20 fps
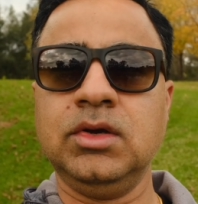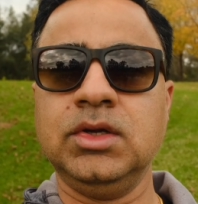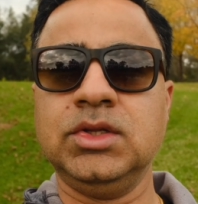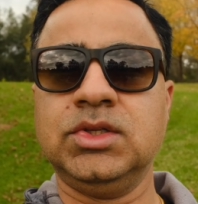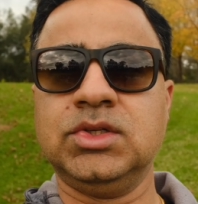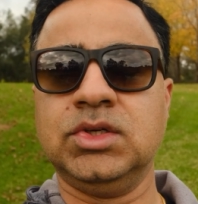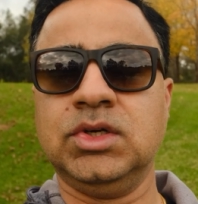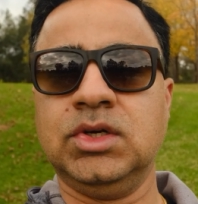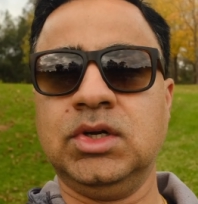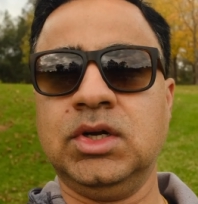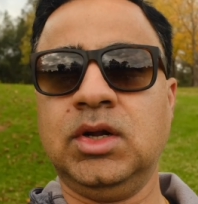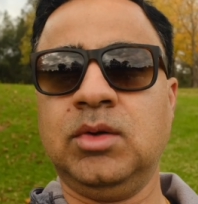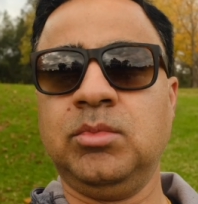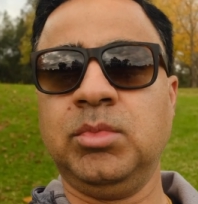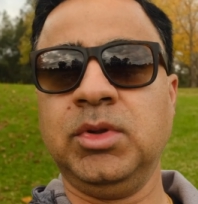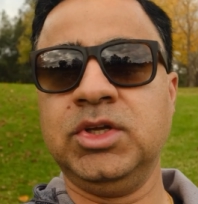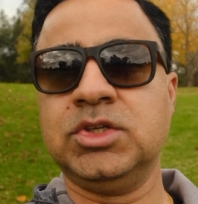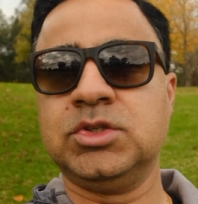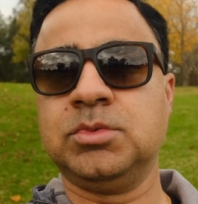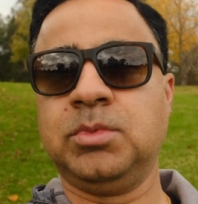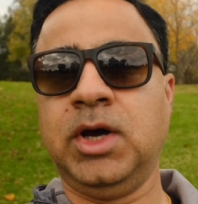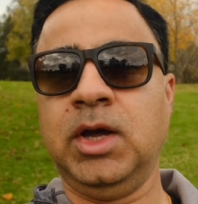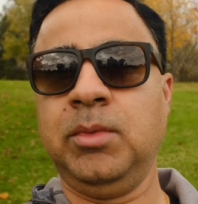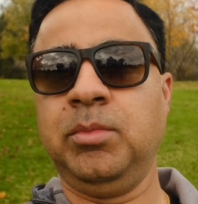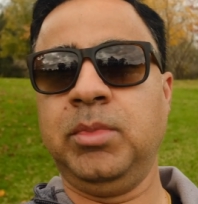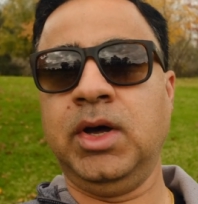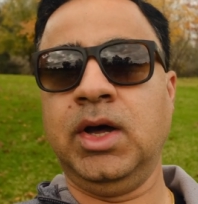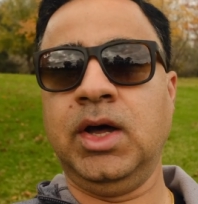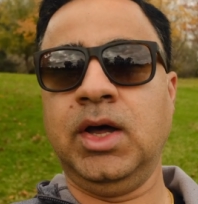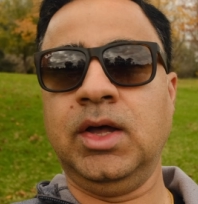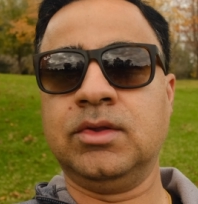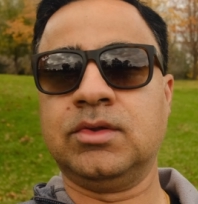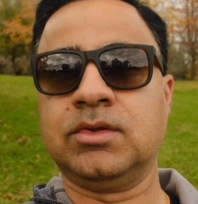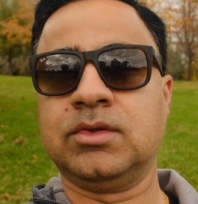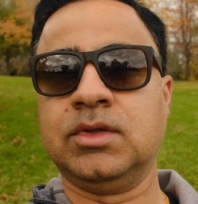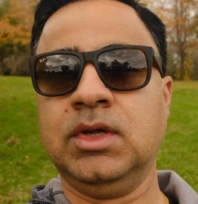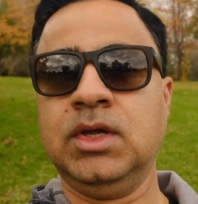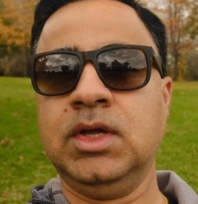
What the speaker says: Eternal bleach bypass,